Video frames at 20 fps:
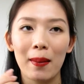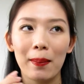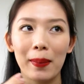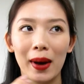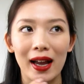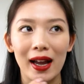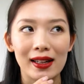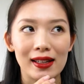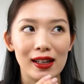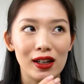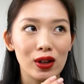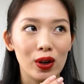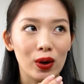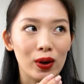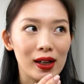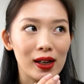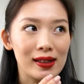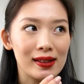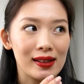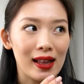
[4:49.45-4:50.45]
But I did
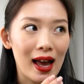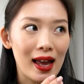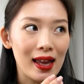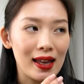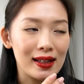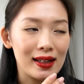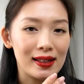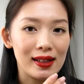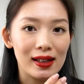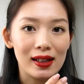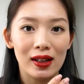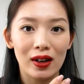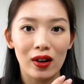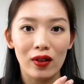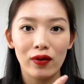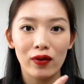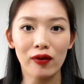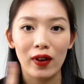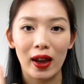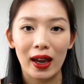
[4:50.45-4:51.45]
notice that it
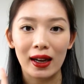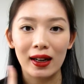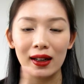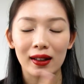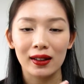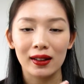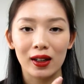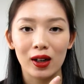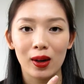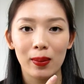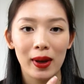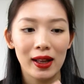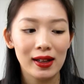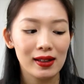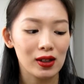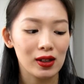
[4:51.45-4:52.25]
did fade a little bit,